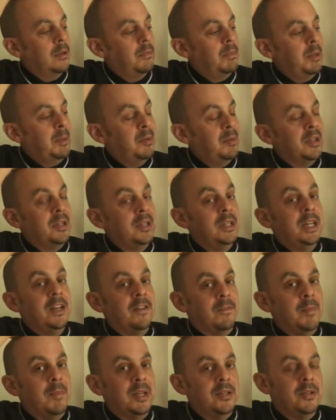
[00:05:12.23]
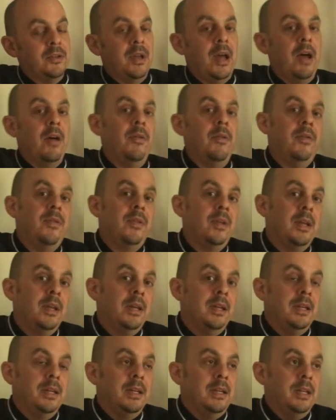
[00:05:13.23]
people in need of mental health
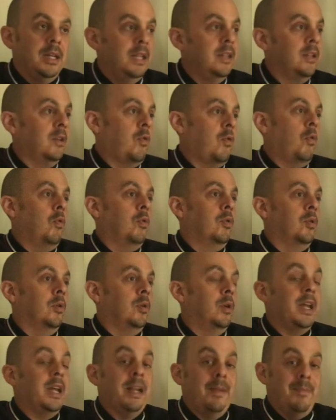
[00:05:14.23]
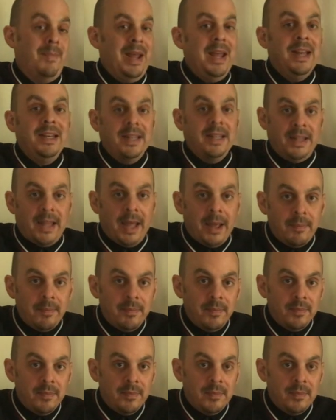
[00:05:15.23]
in the corner and abandon them.